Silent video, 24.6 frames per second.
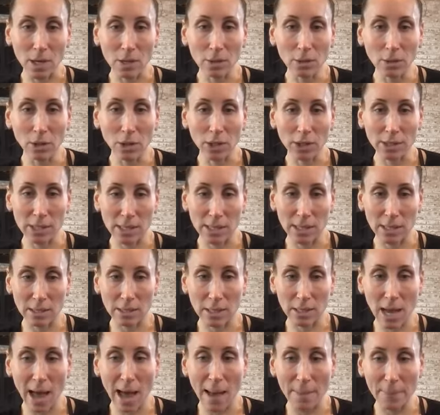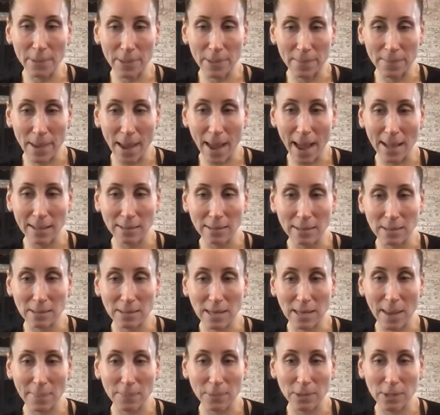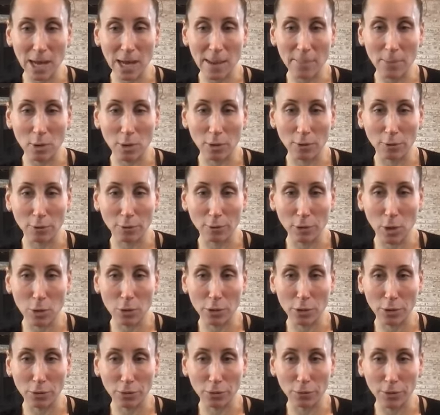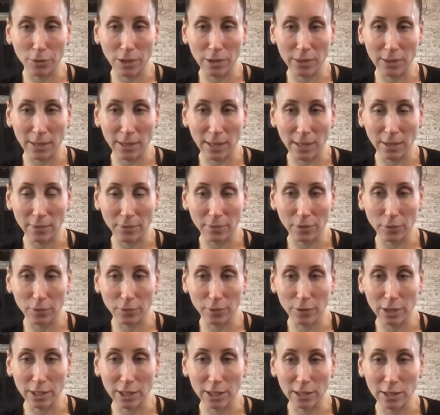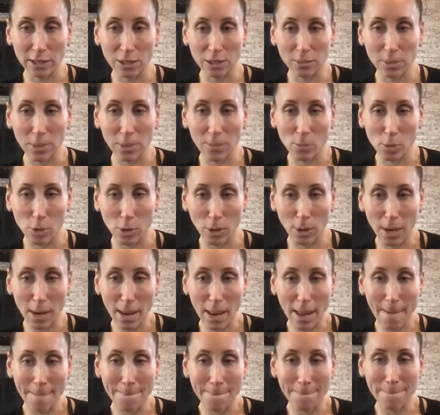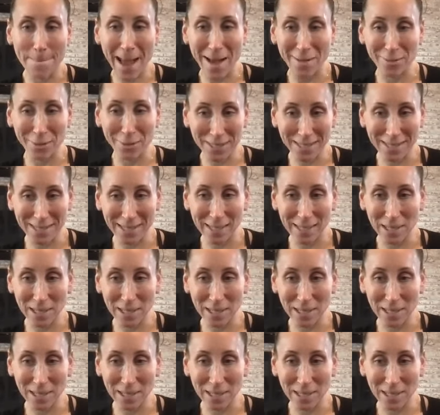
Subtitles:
Look to the top of the mat, step or float your feet there. If you're feeling a little bit more bouncy